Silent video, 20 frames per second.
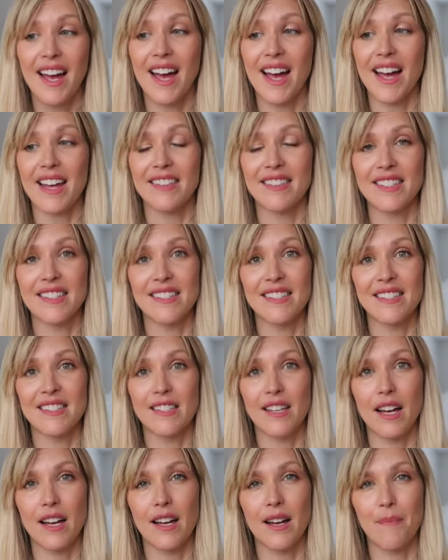And this
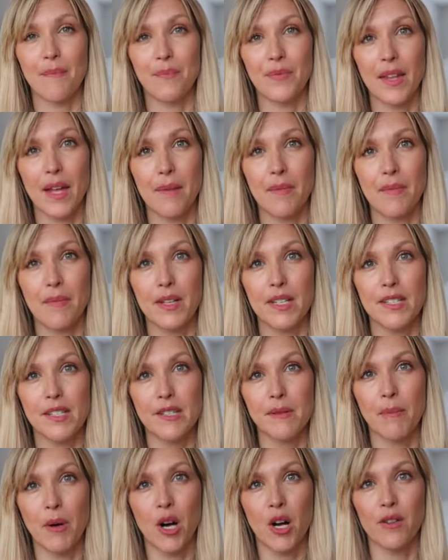is a
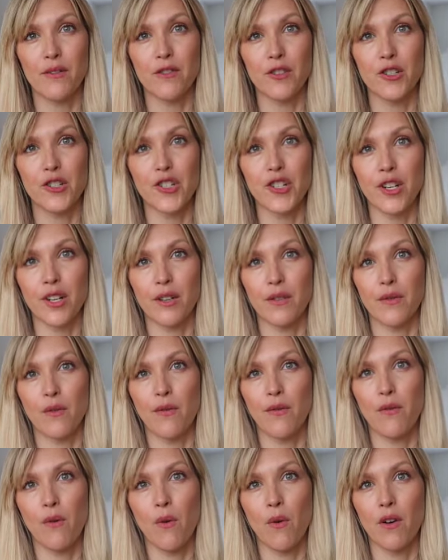small version
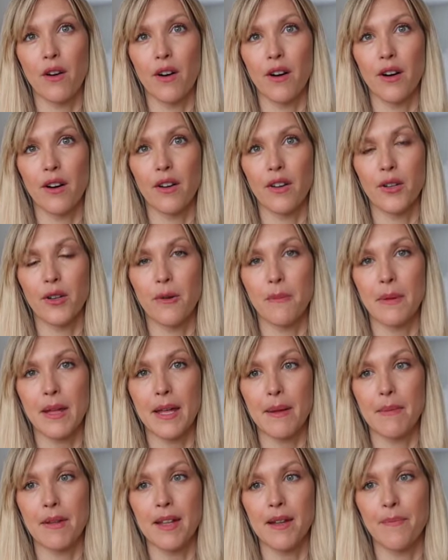for your
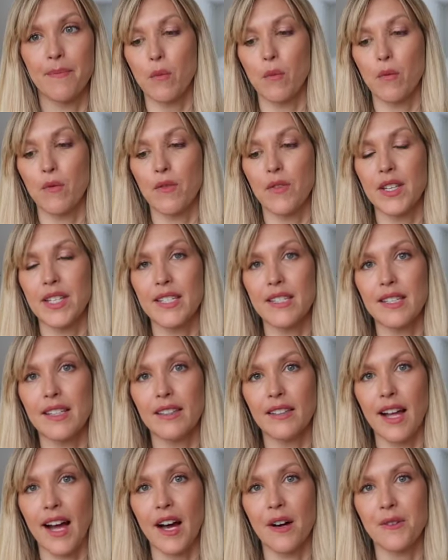baby. This
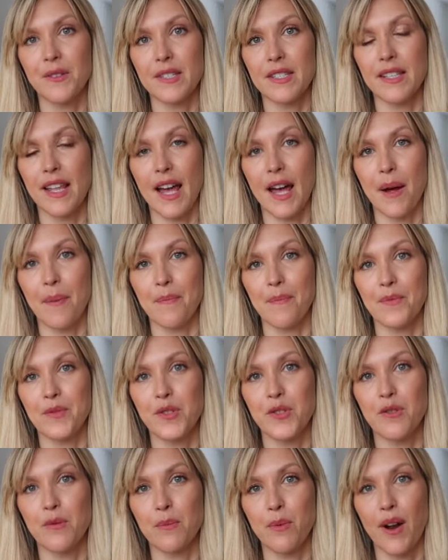allows them
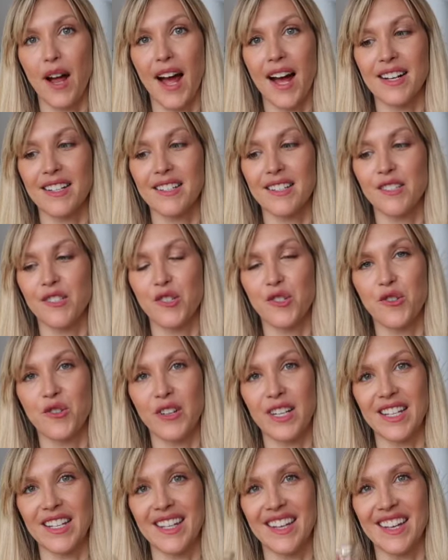to practice
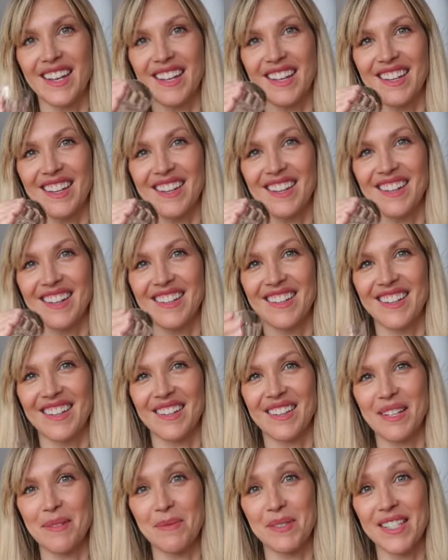drinking
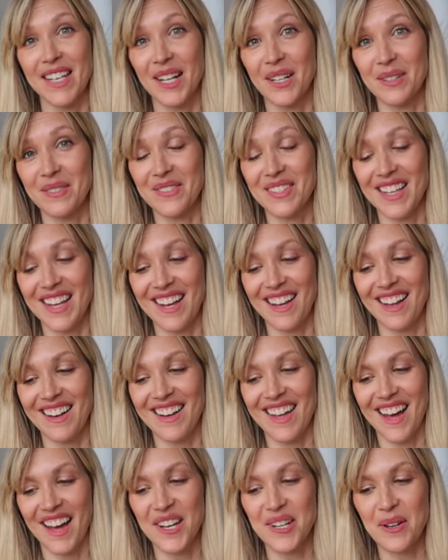themselves.
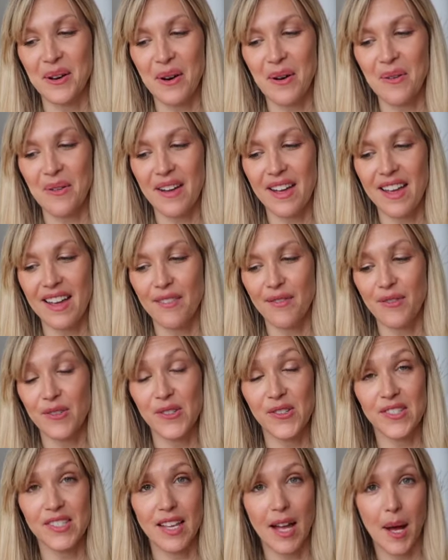And I know for
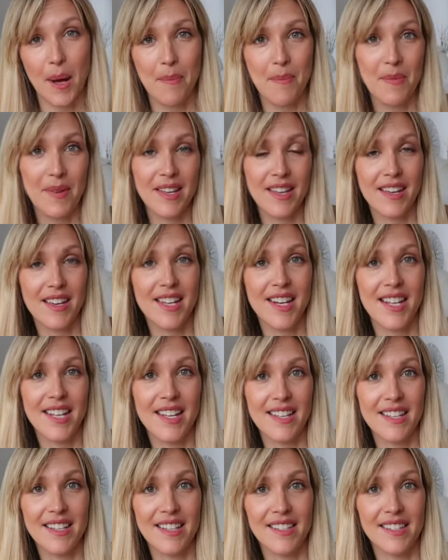some it
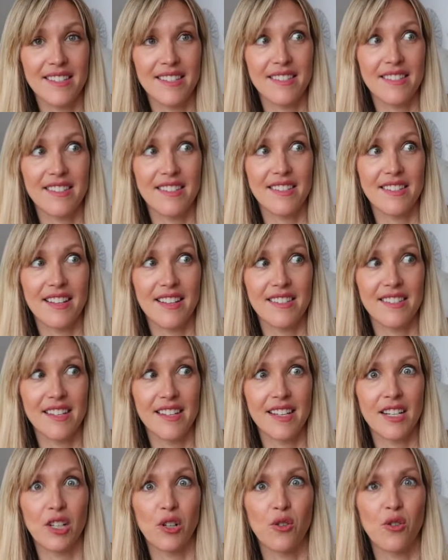is
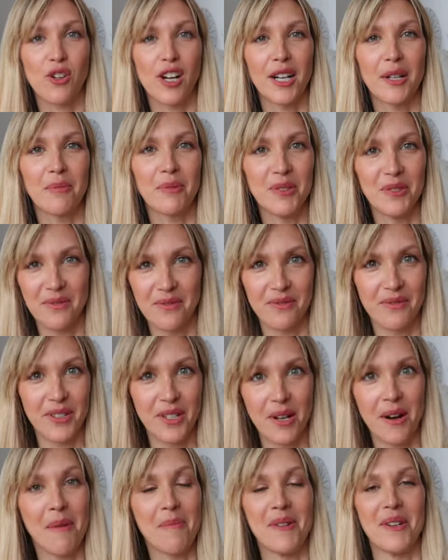an incredible
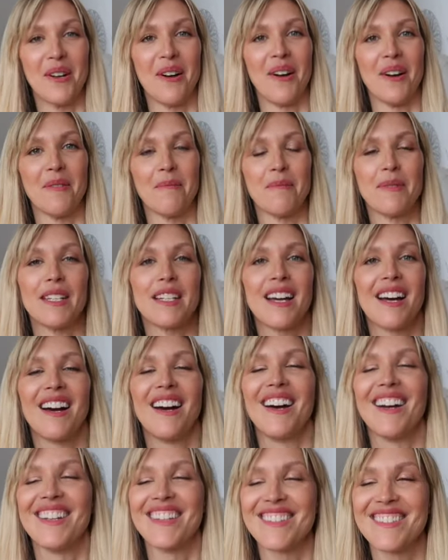phenomenon,
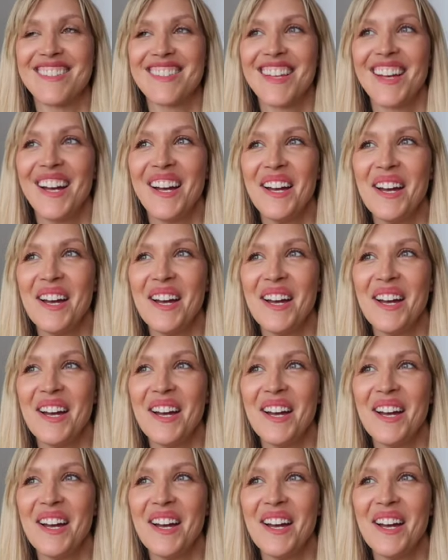because